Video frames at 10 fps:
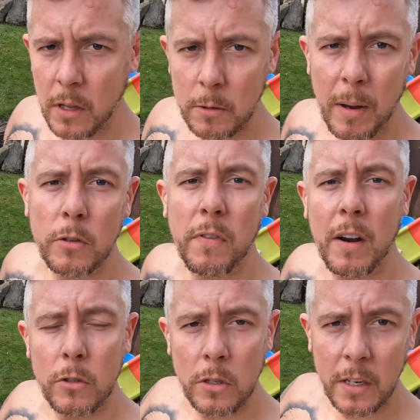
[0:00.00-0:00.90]
that's about as
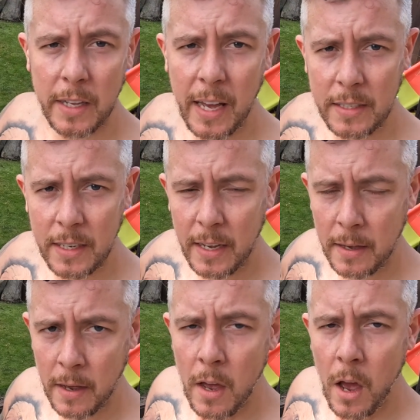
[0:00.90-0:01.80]
far as I'm going to get
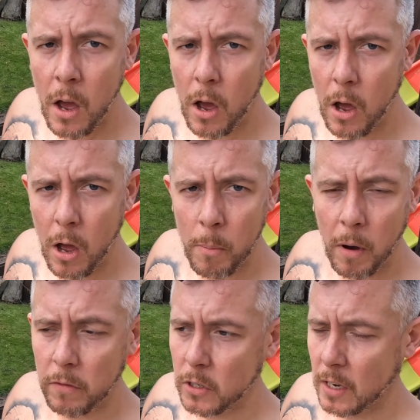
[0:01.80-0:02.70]
today.
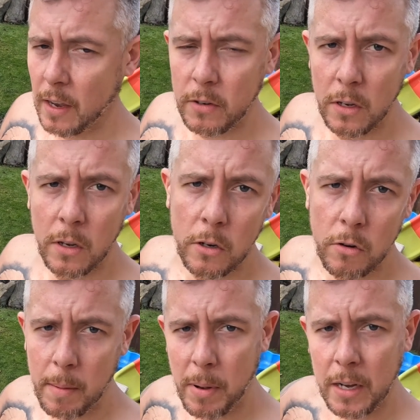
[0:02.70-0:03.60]
Obviously I have to
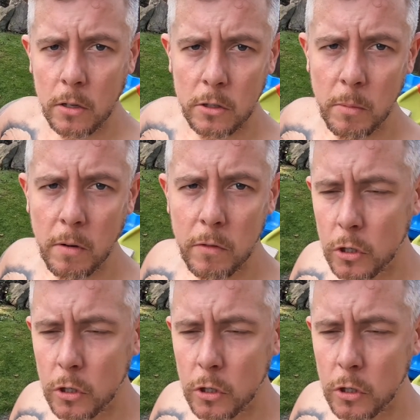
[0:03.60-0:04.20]
crack back onto my other